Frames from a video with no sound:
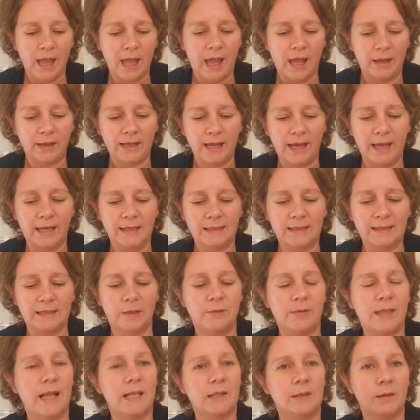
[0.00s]
Okay,
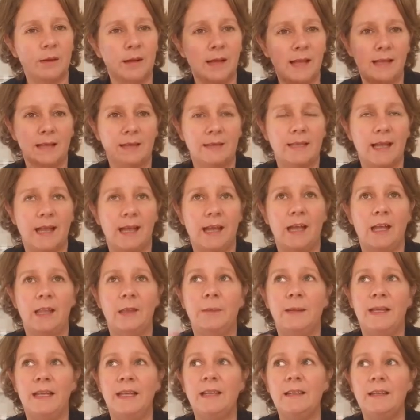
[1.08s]
so that's why I'd say at
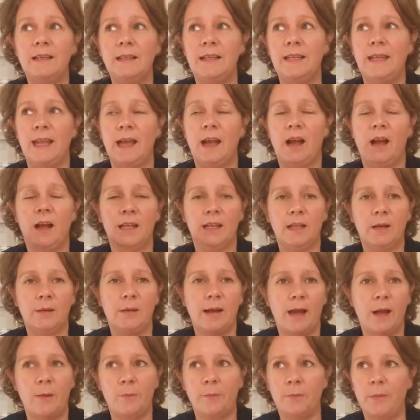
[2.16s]
the beginning of the year, I go
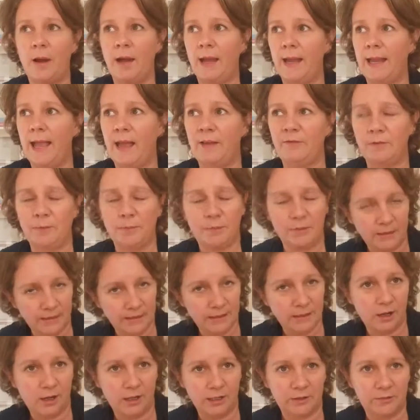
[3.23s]
out and buy everybody's
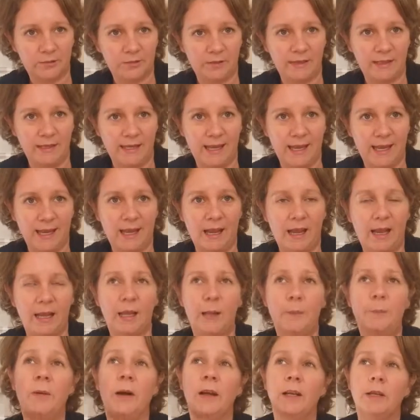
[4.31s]
cards for the year, and
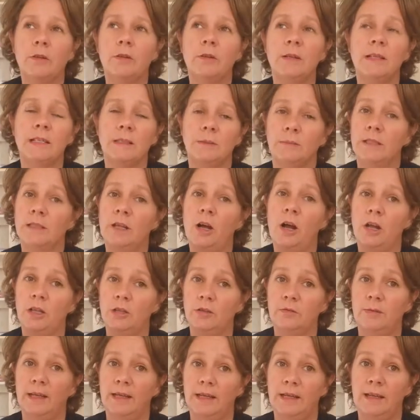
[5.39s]
I buy Christmas
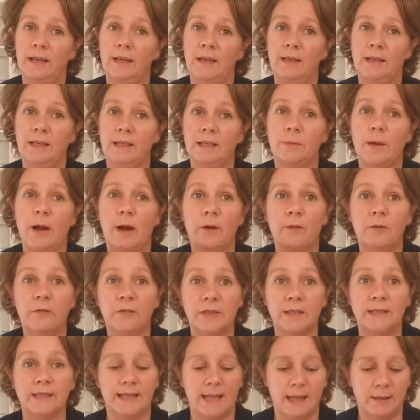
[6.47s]
cards really early as well
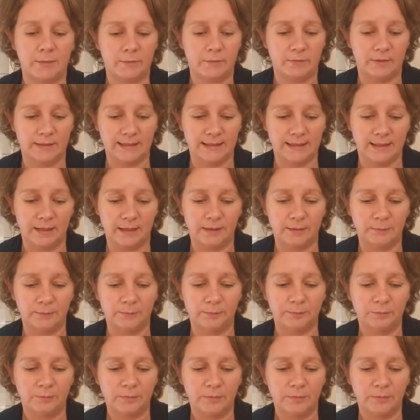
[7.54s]
for the same reason.